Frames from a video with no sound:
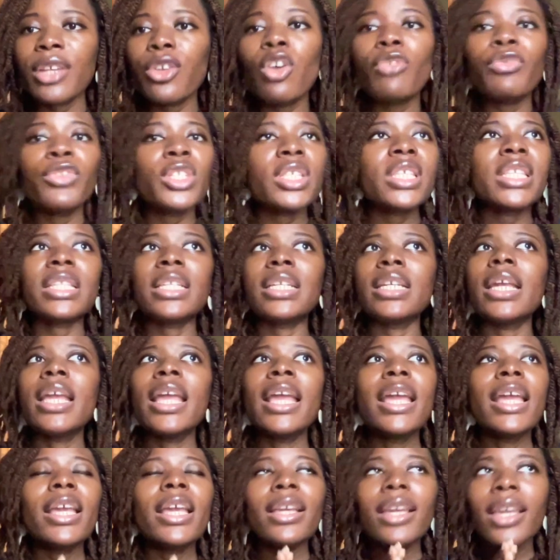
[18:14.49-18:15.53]
Obviously,
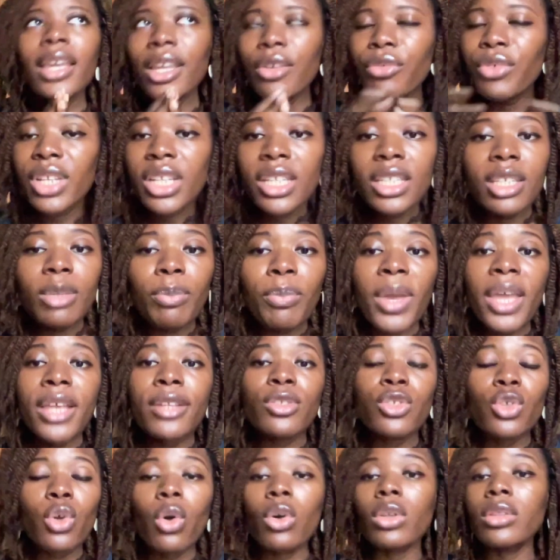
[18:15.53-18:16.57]
it really
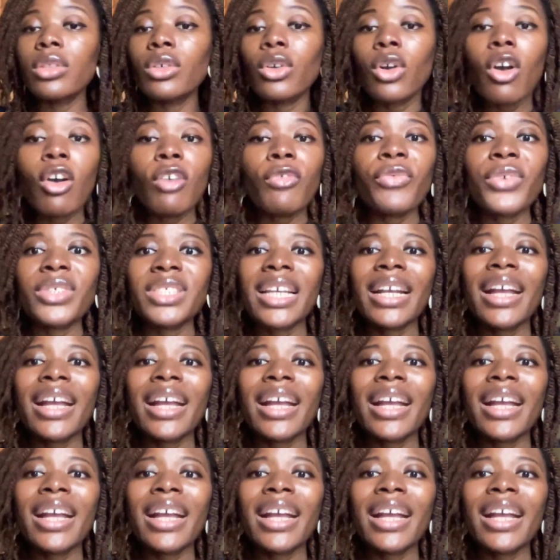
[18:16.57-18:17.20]
depends on the conference.